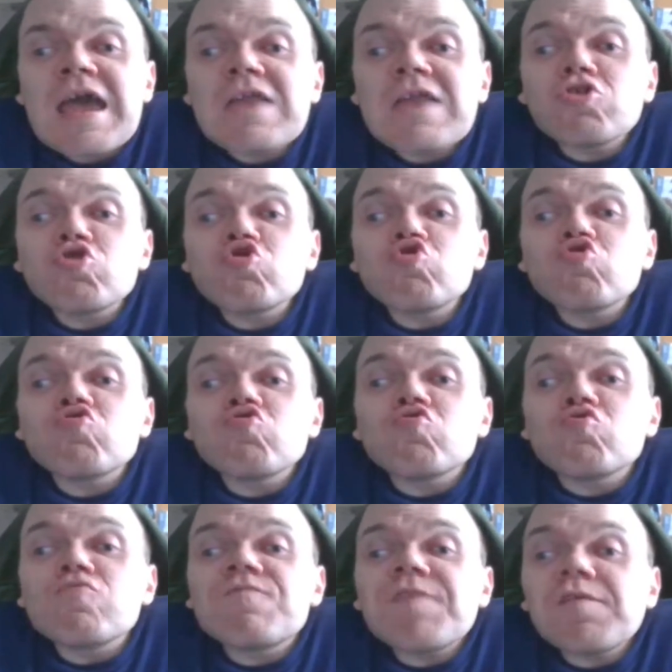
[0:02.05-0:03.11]

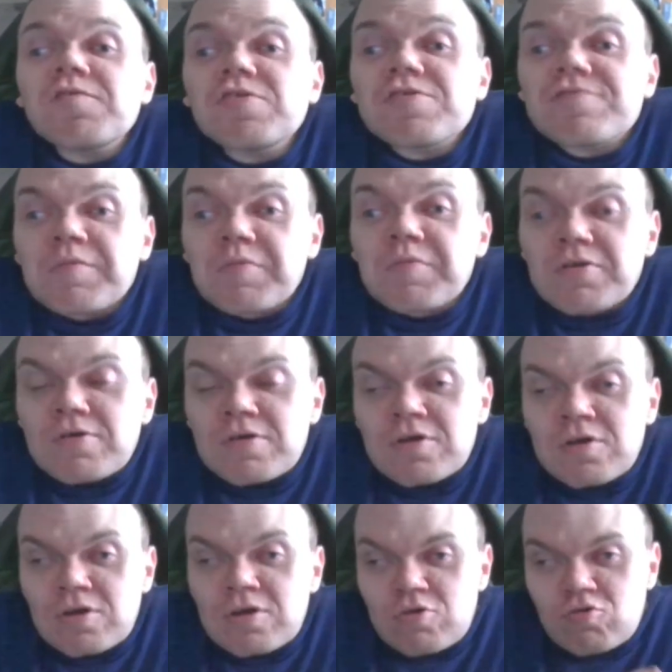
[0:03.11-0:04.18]
Hello, Fifth here from Mr.
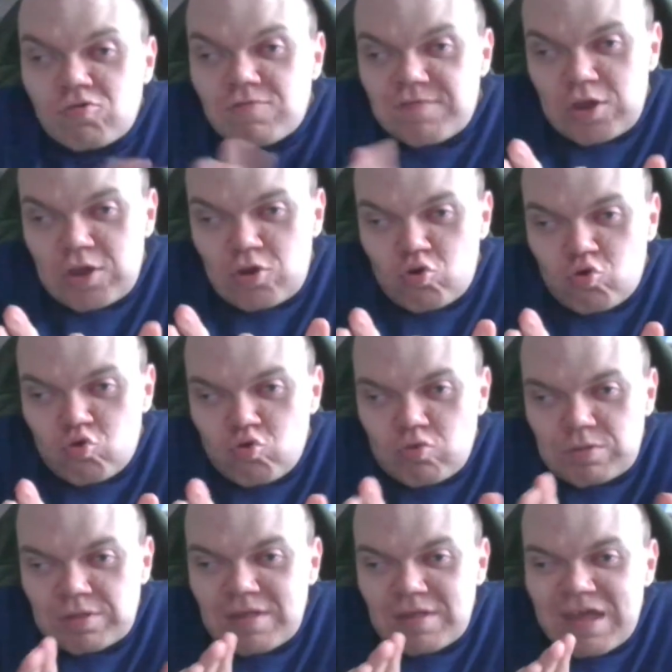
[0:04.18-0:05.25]
Who
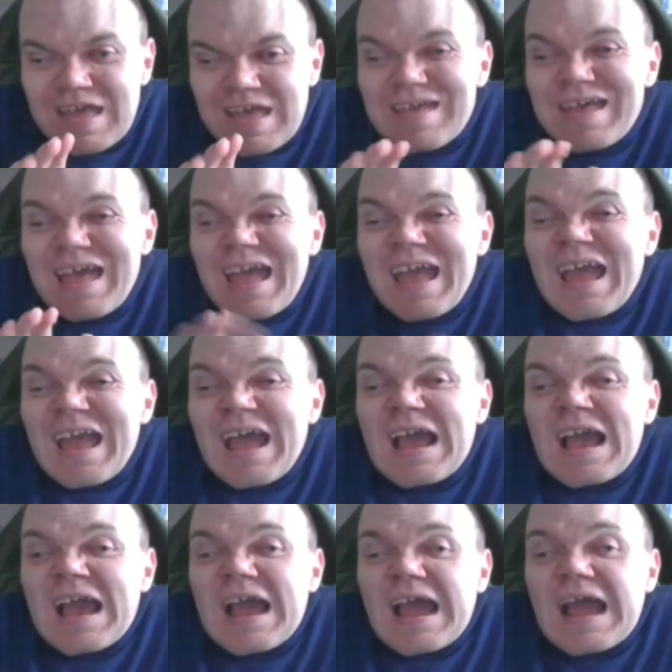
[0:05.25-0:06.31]
Reviews.
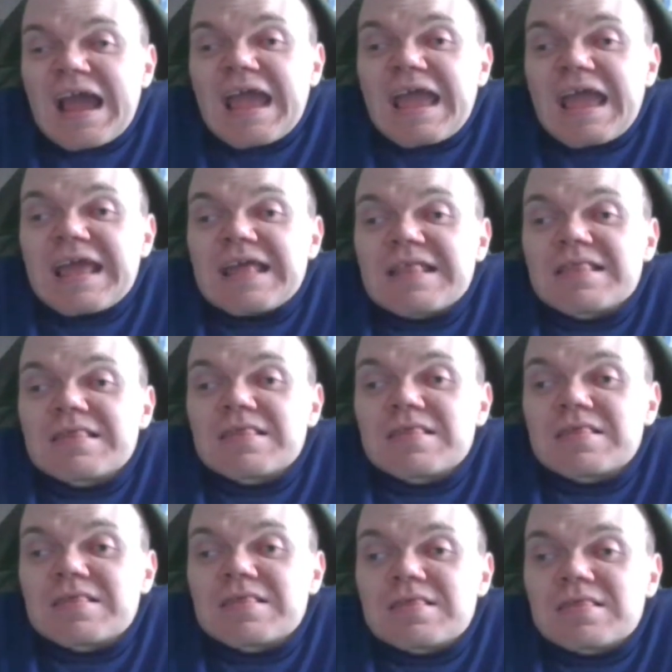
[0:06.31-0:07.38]

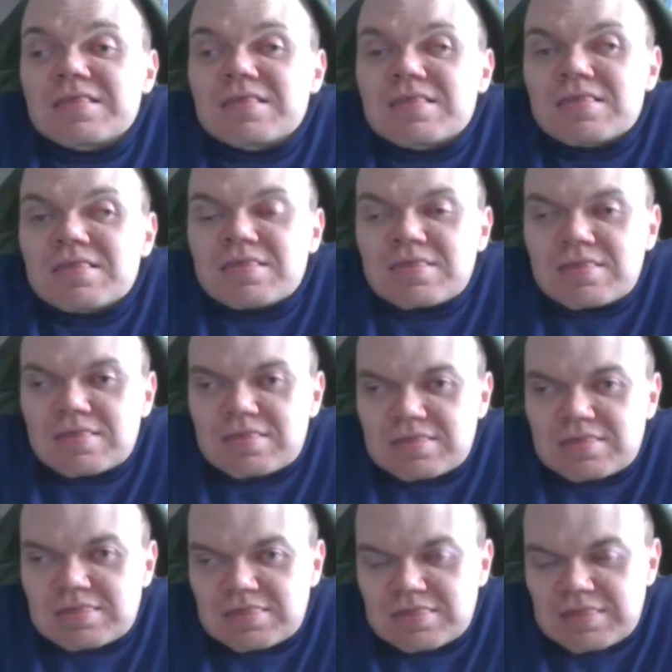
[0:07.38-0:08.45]
And
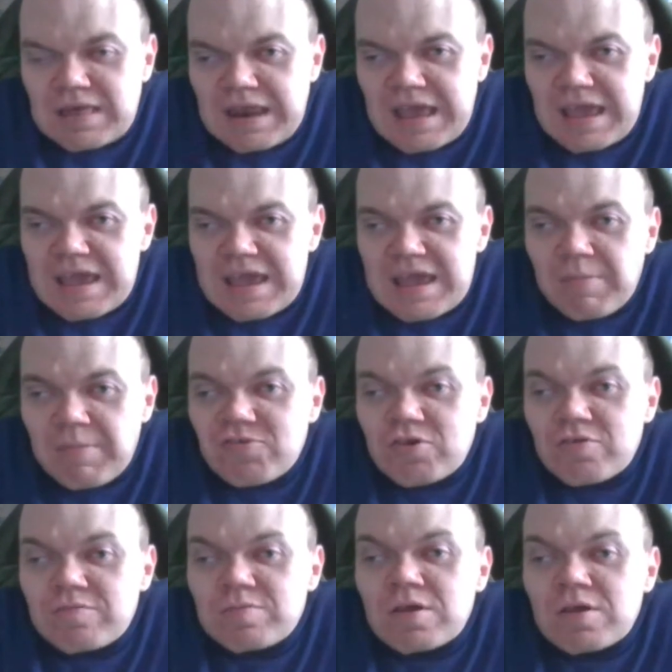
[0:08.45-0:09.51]
today I'm
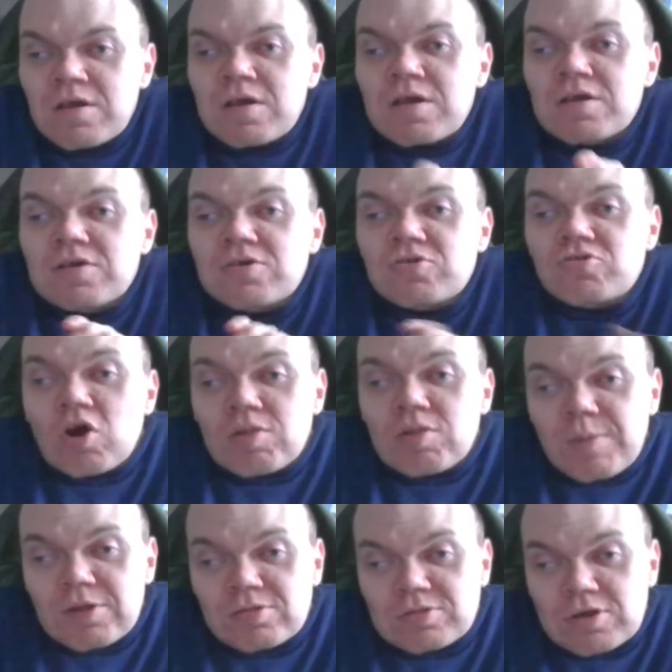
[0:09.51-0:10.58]
reviewing
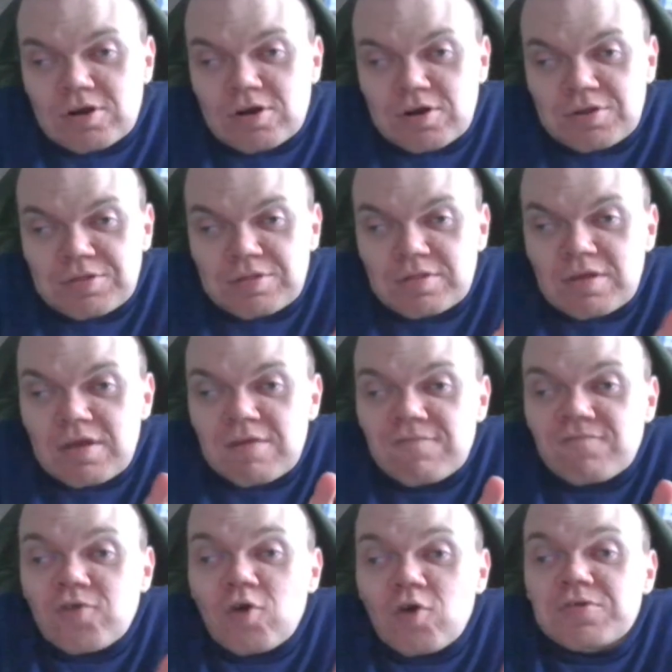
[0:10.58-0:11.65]
Ghostbusters,
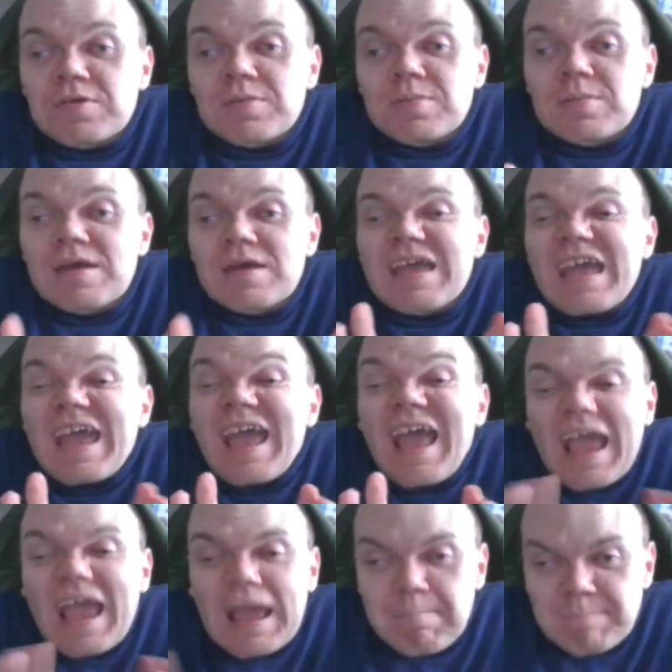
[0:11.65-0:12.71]
Frozen
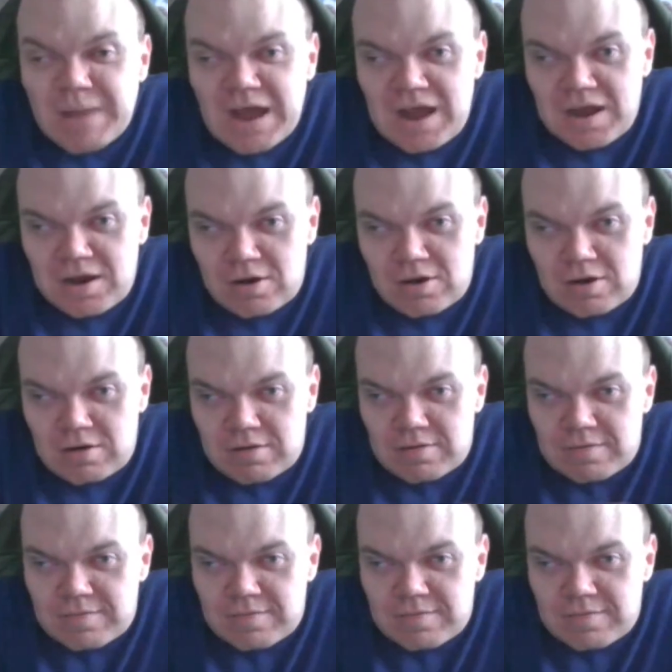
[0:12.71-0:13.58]
Empire.